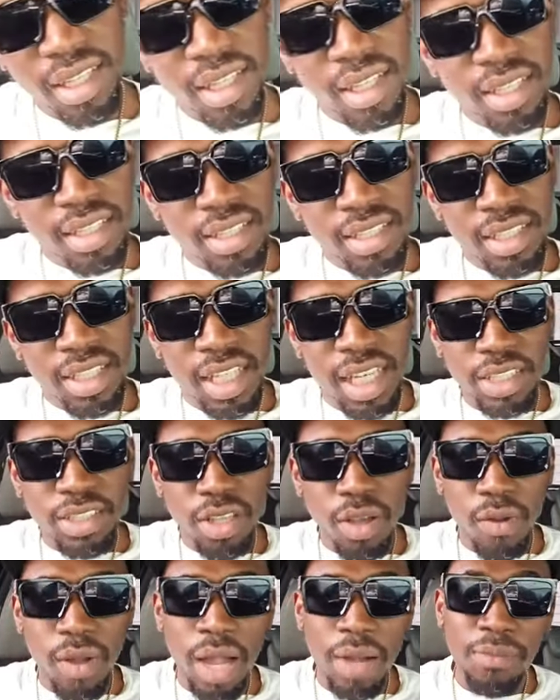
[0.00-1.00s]
Yeah, so
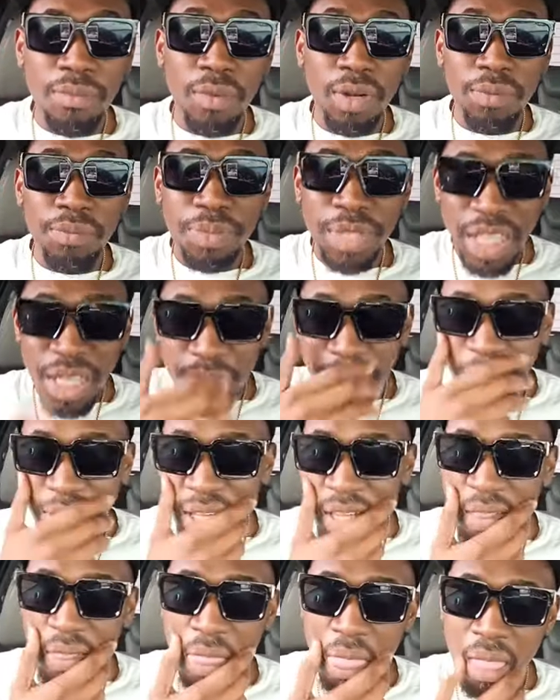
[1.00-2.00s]
what, people,
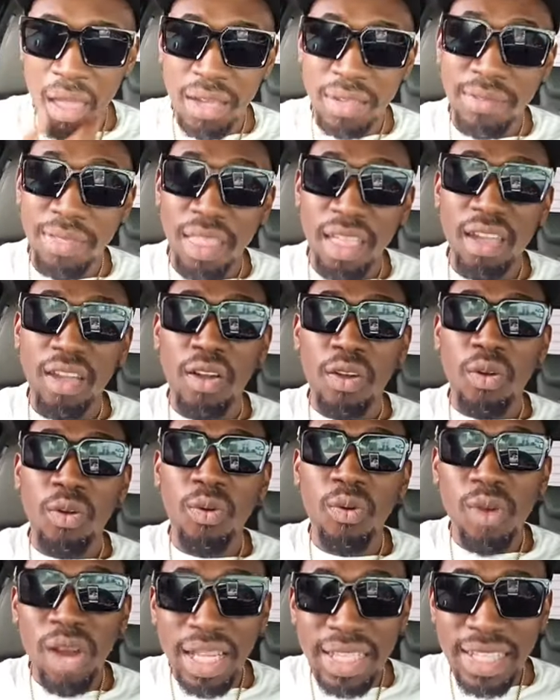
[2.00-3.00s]

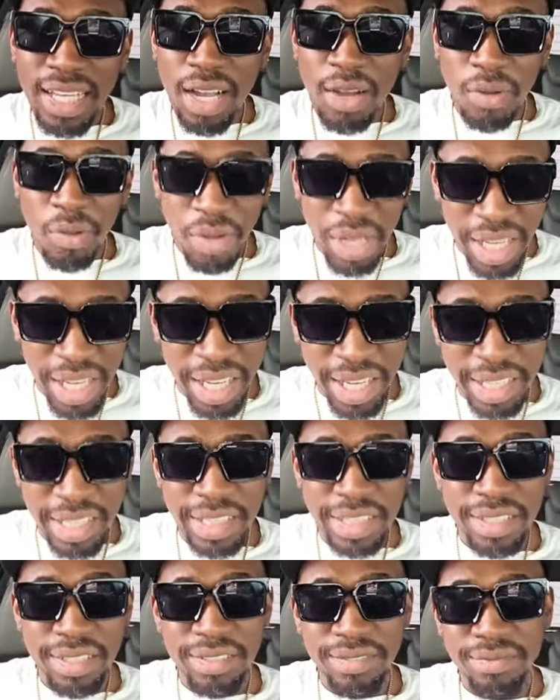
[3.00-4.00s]
what are we?
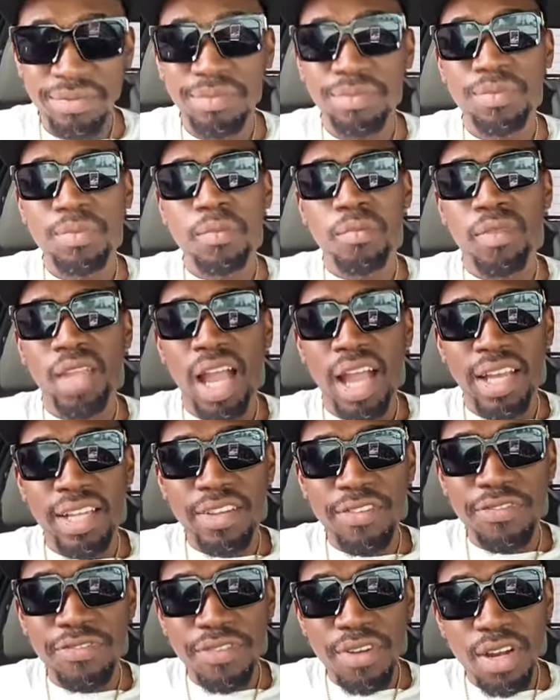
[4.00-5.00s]
Are the
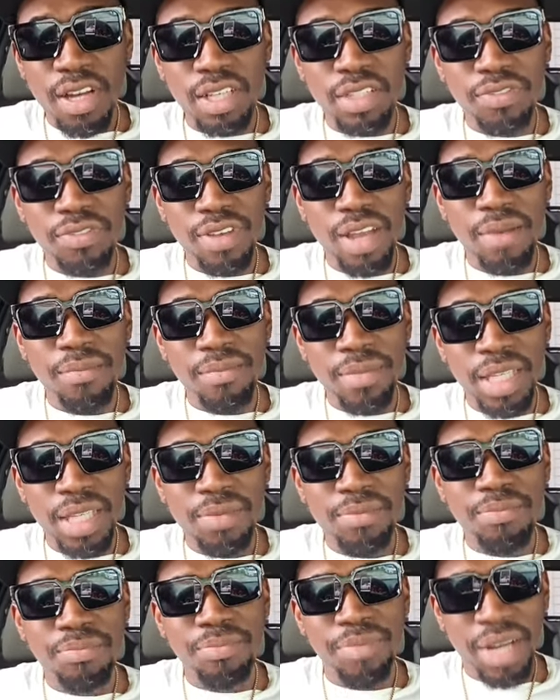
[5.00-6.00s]
first from me
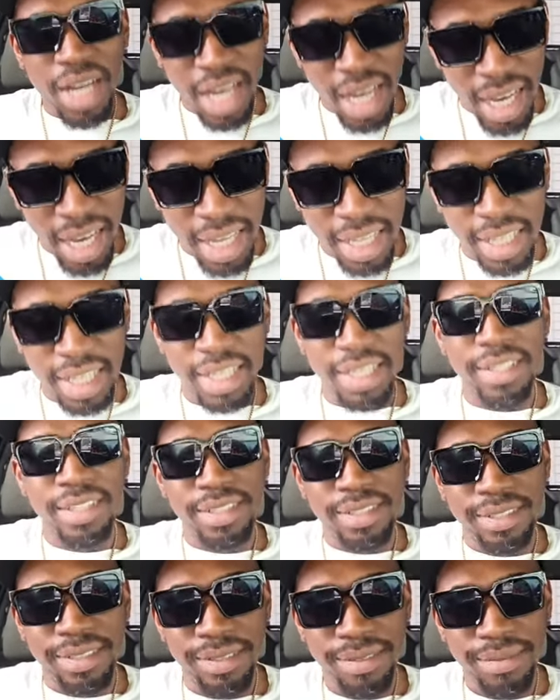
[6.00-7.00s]
born, you know,
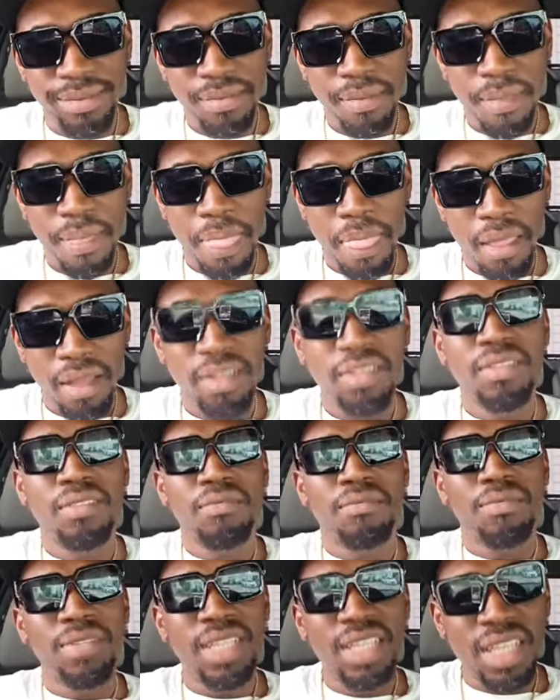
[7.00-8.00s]

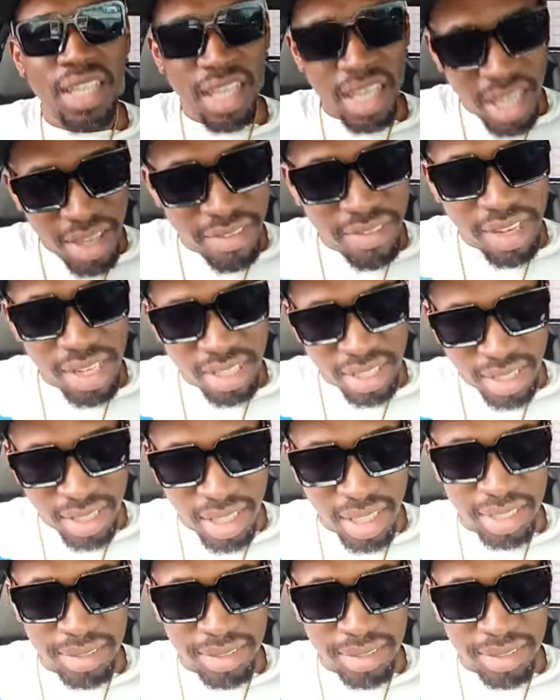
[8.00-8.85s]
me ever see